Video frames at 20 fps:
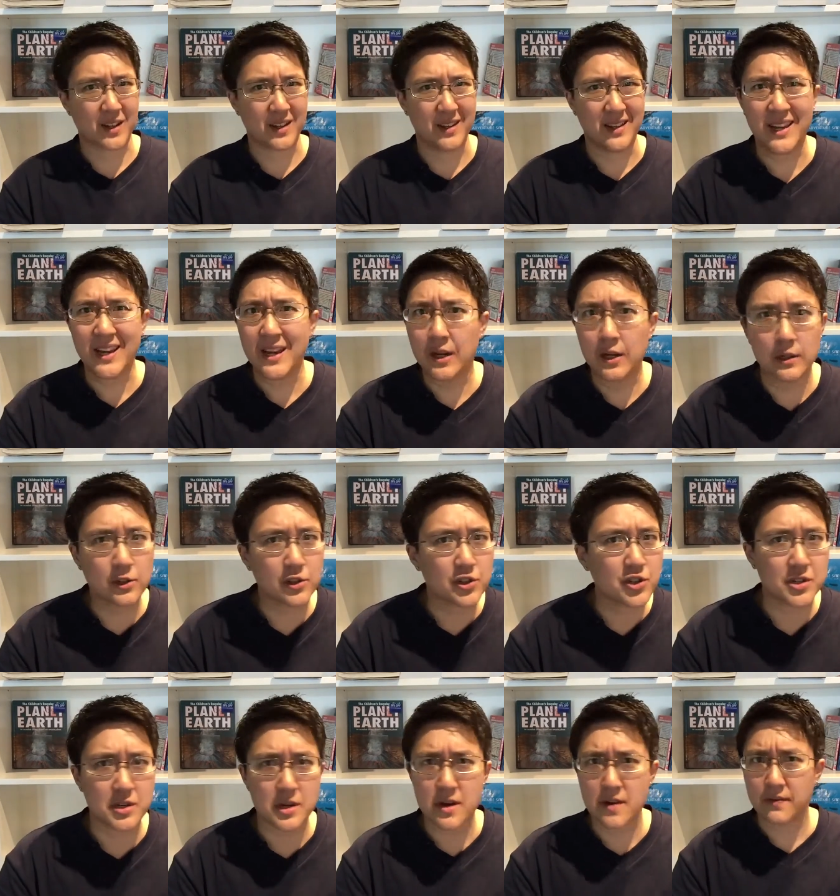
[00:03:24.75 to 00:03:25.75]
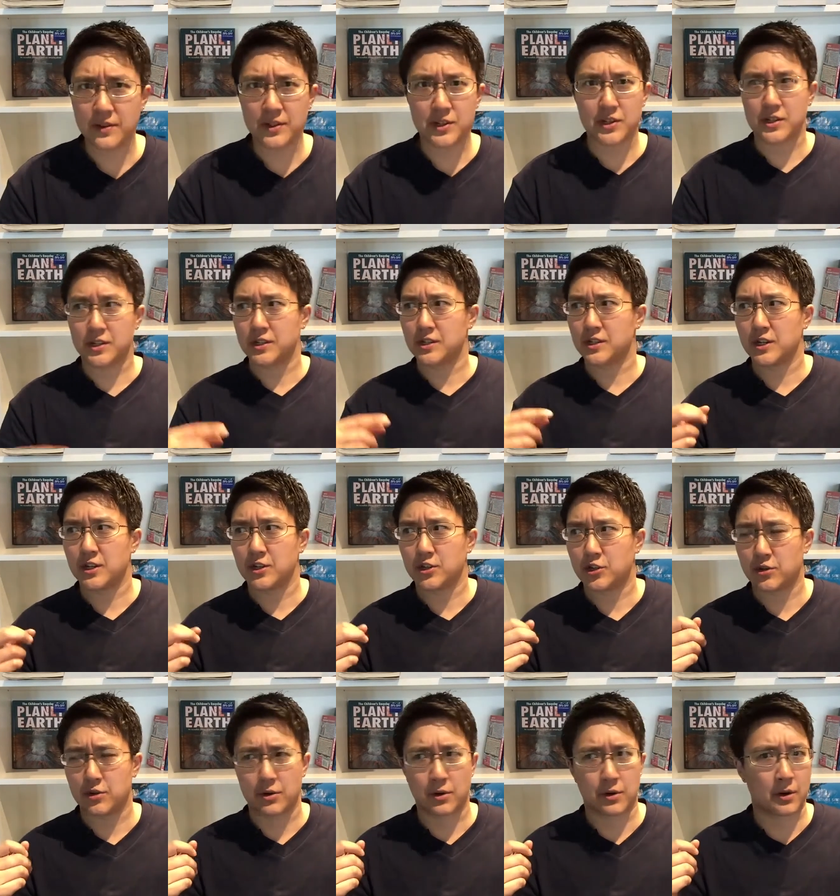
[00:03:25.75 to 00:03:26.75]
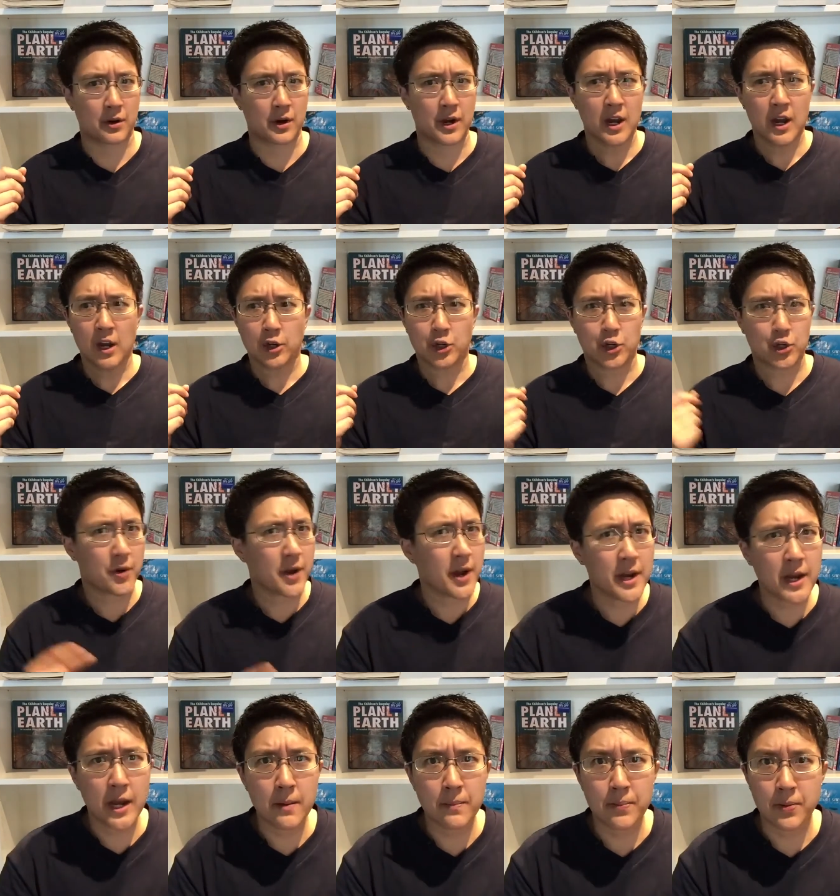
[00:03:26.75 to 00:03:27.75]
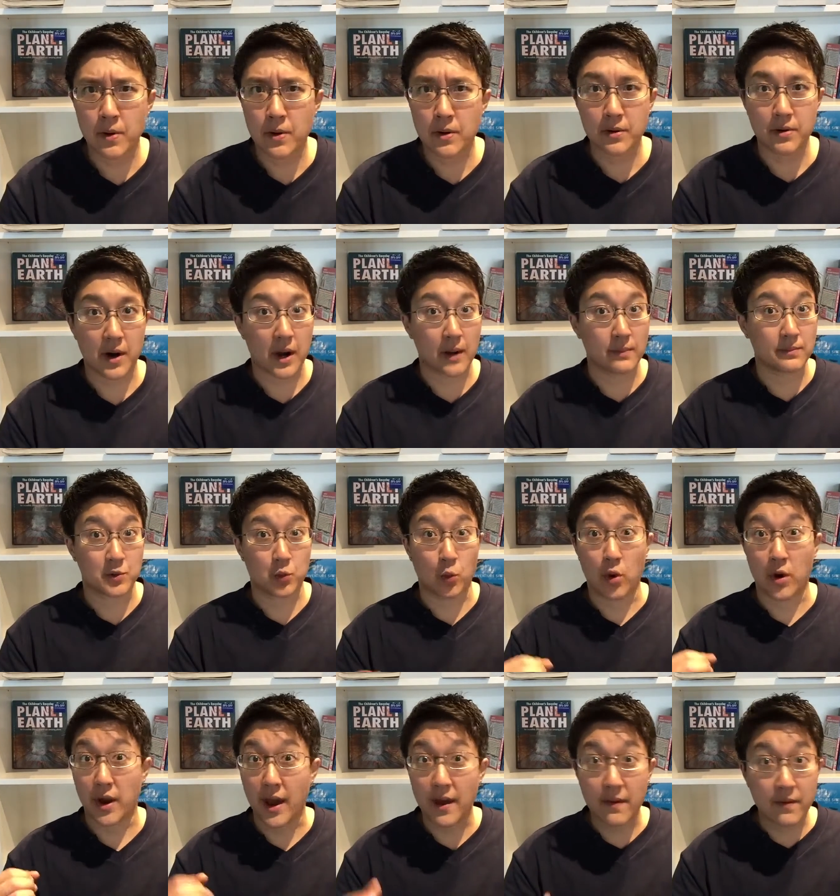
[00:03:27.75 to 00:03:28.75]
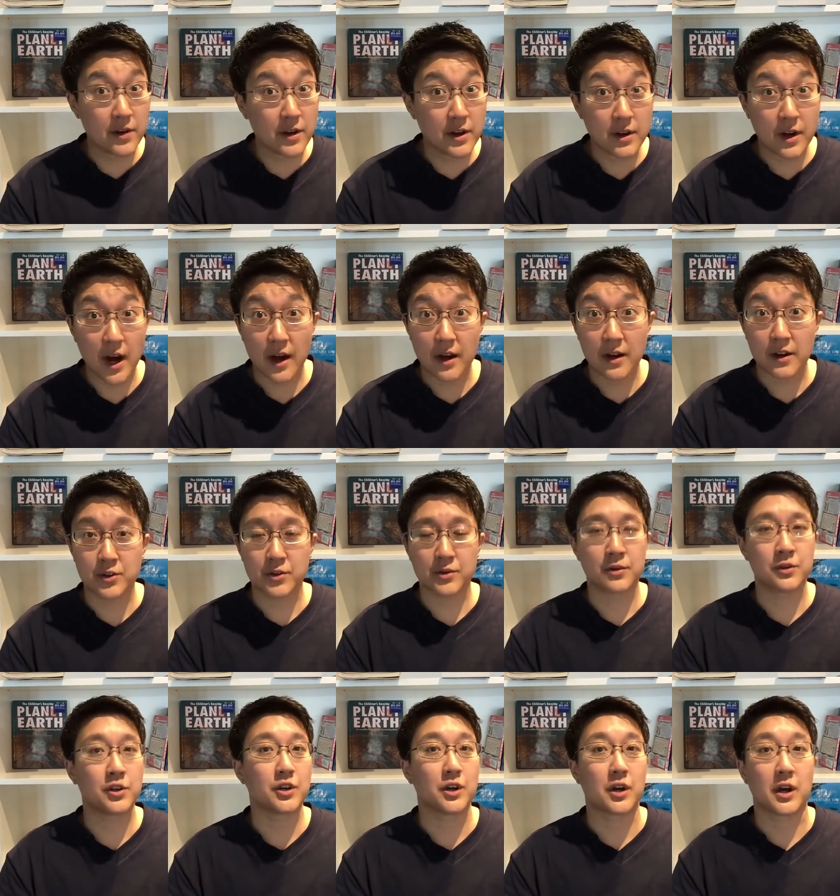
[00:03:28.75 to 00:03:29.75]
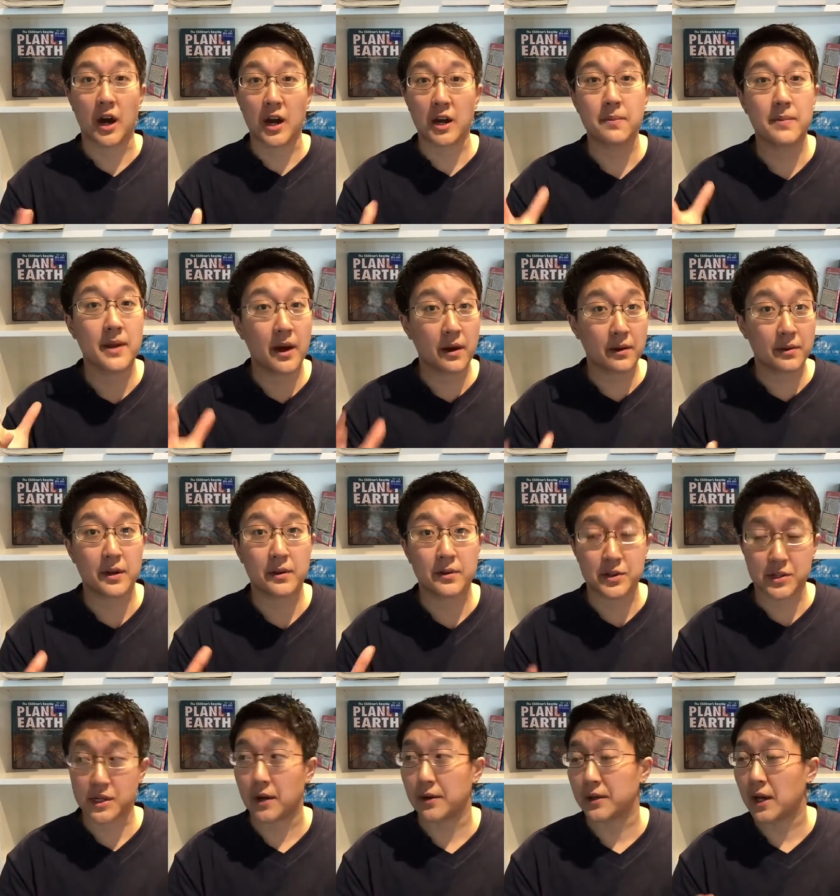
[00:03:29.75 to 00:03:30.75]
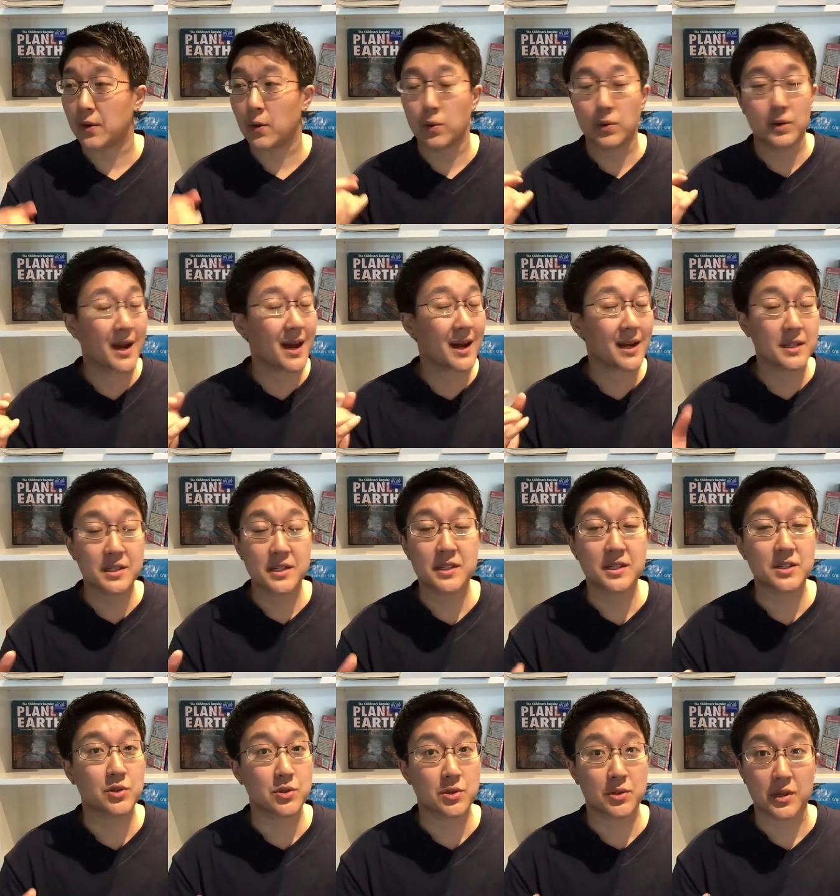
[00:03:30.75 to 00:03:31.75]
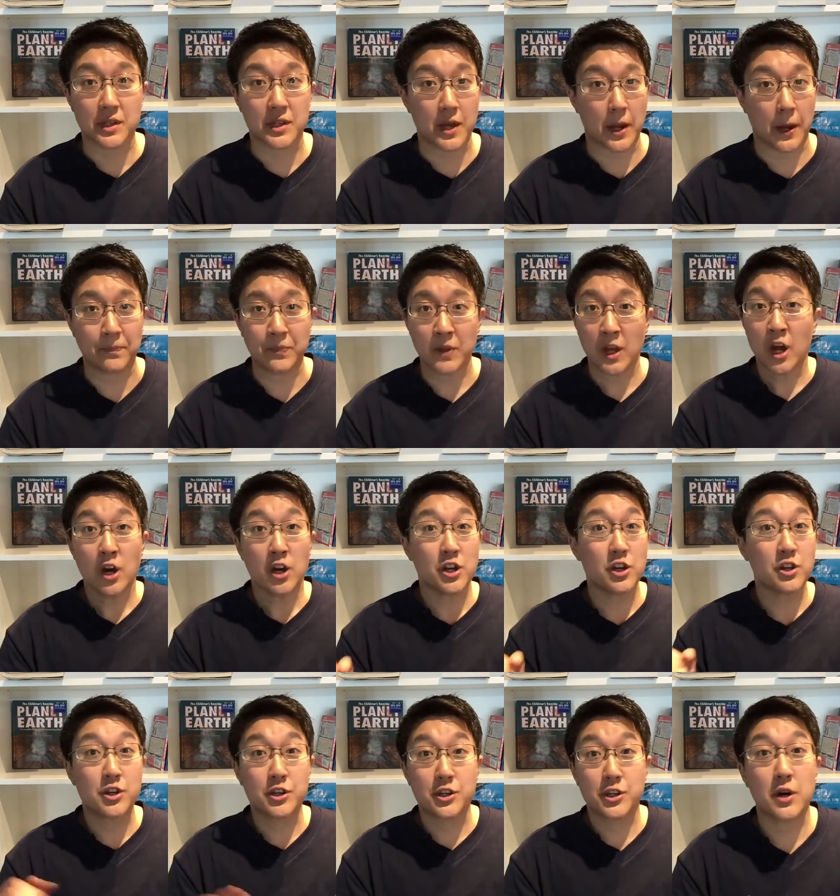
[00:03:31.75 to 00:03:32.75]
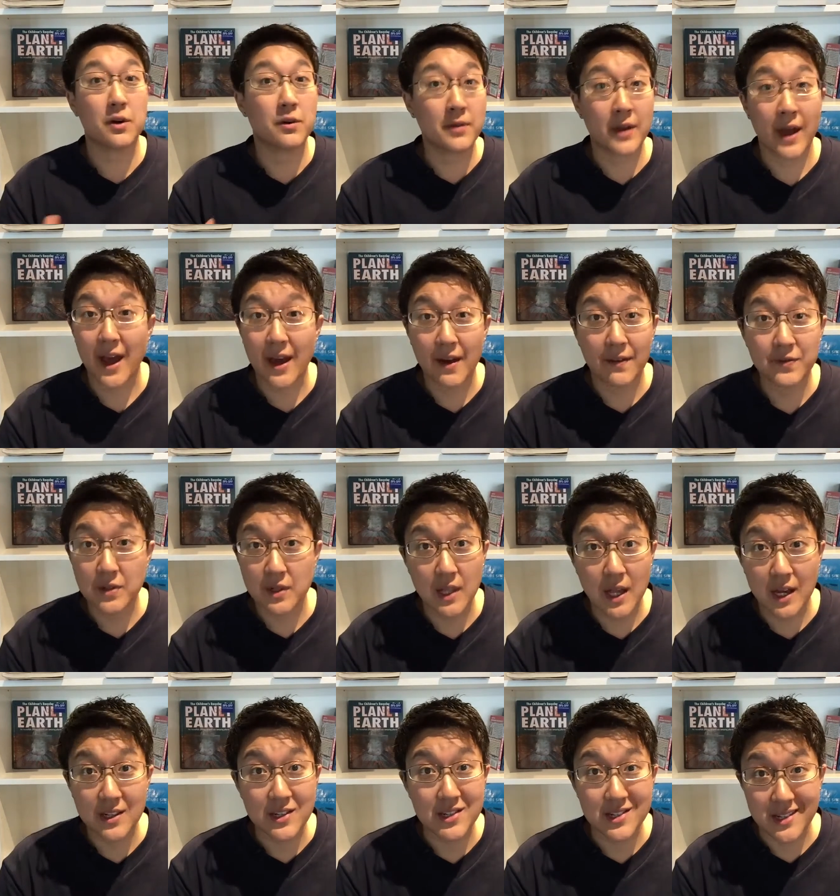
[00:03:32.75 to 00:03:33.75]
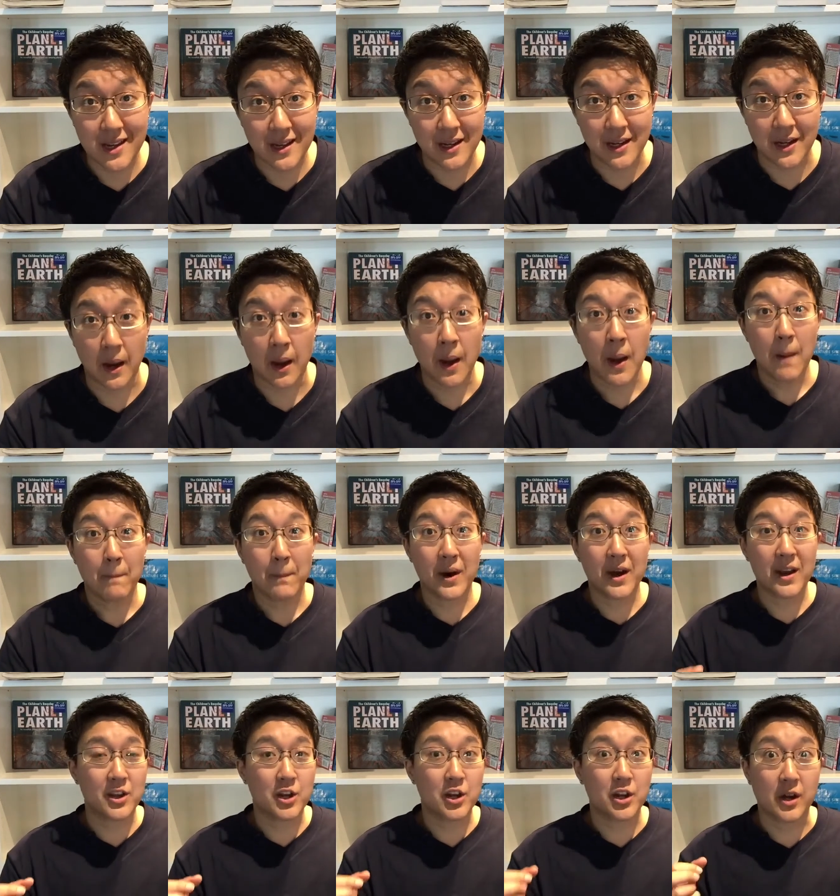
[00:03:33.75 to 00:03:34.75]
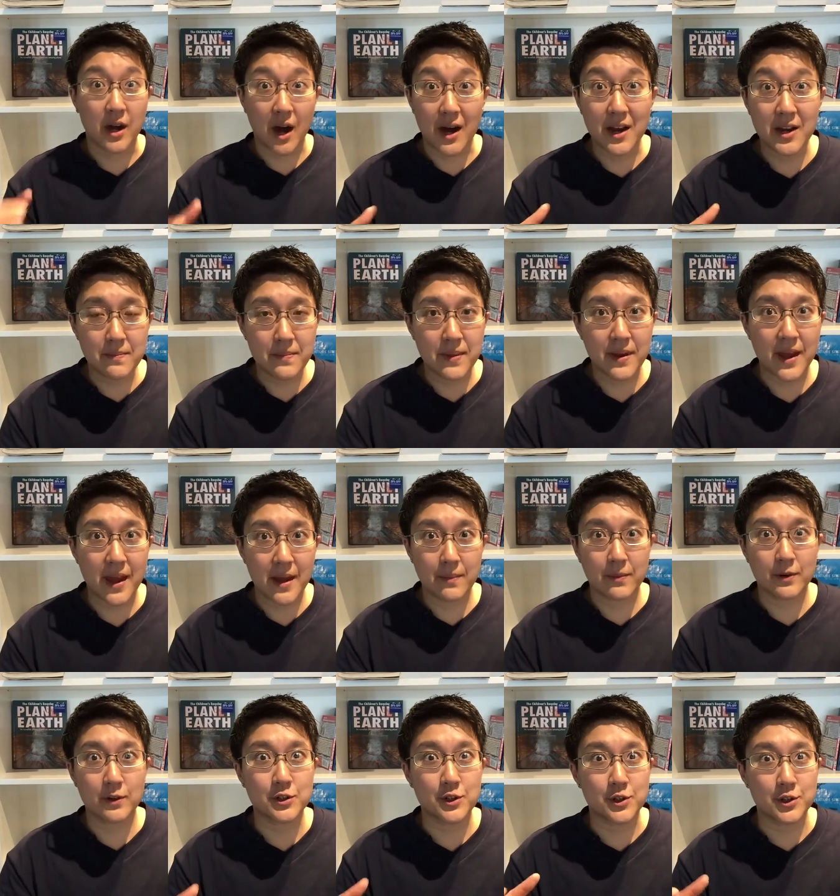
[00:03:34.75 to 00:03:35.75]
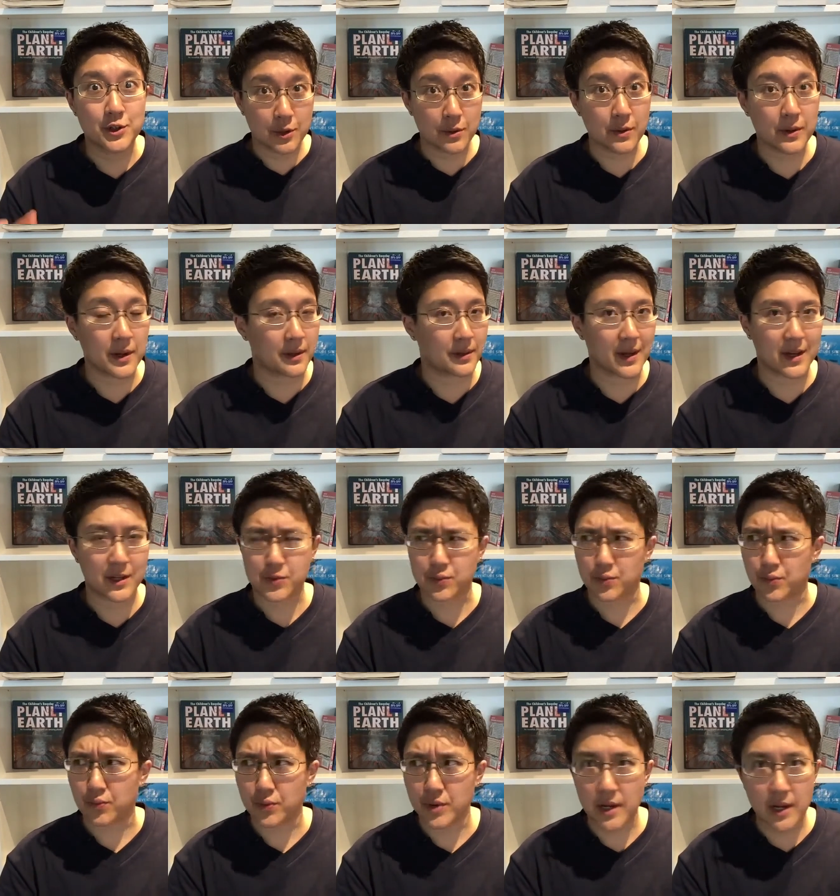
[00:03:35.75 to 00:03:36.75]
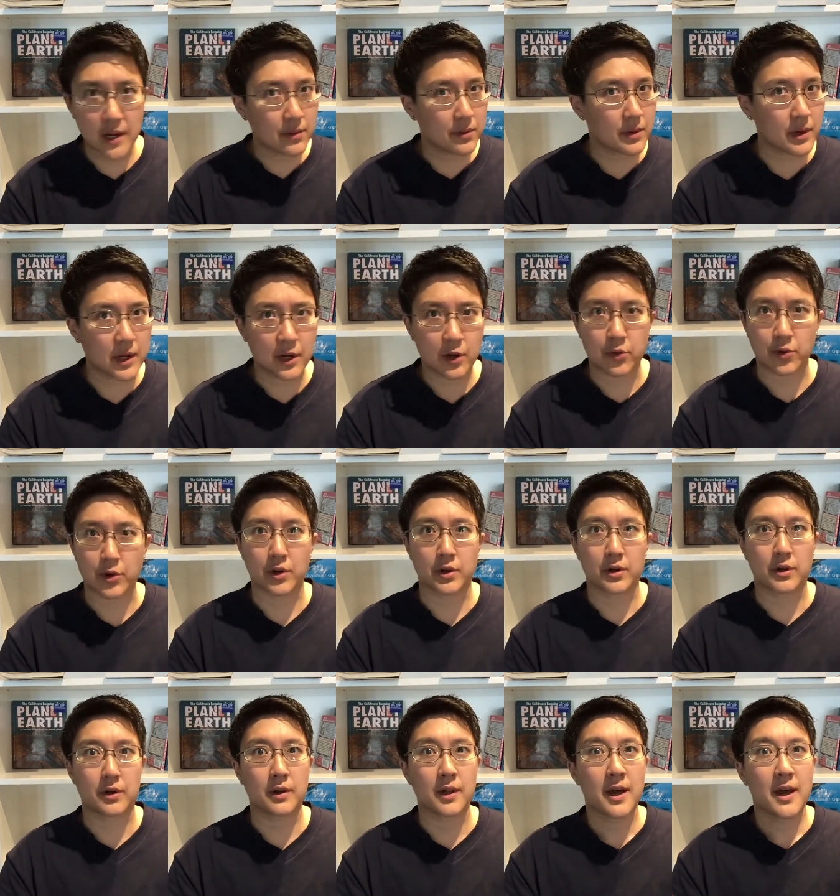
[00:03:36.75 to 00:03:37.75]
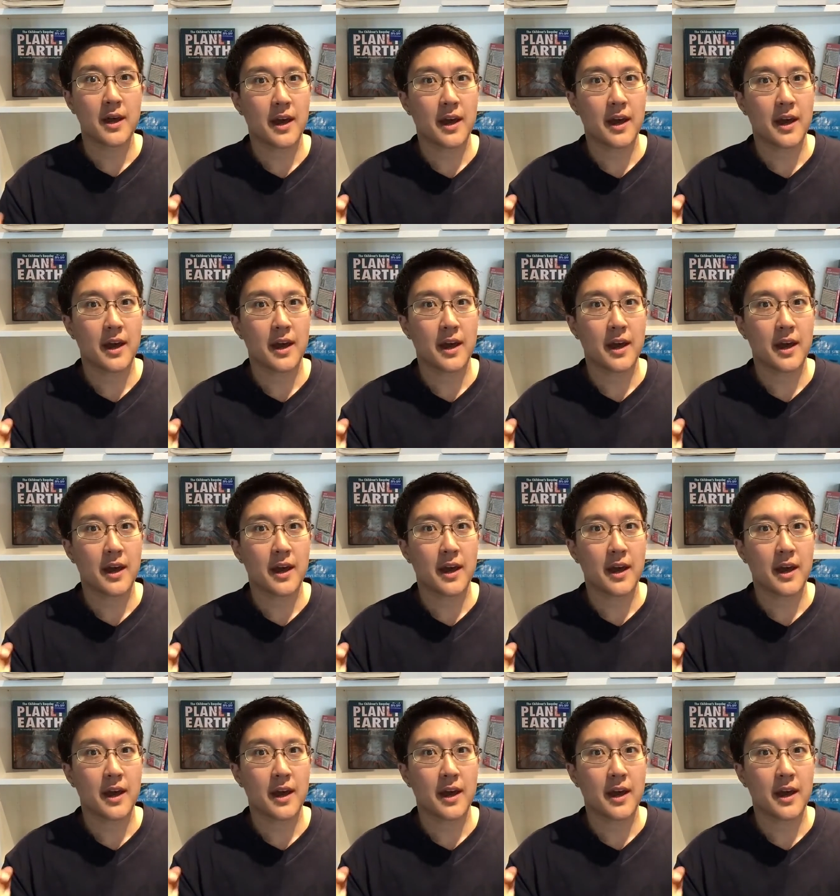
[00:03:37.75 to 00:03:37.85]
legal services, it's your training programs, whatever you gotta do, you gotta be out there to sell. Now, guys, this is also the thing. You don't have to like selling, but you gotta be able to do it. That's really critical,